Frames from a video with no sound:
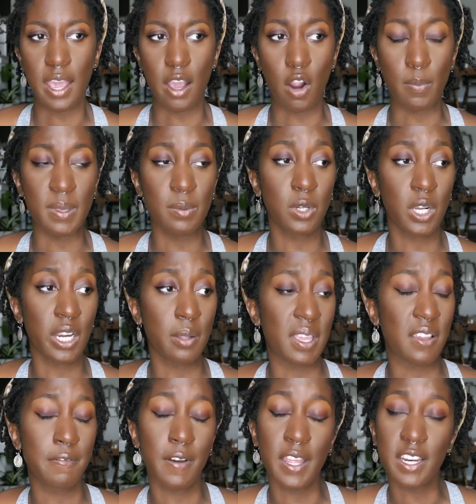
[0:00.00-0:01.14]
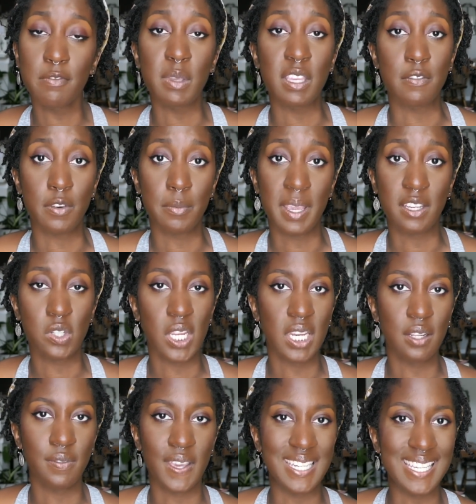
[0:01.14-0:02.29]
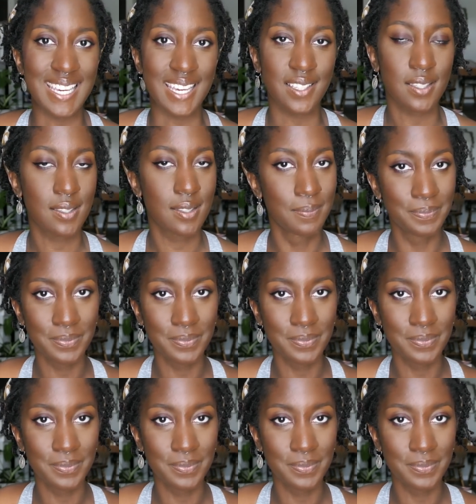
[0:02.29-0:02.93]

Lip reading: Are people going to make fun of me for my creative ideas?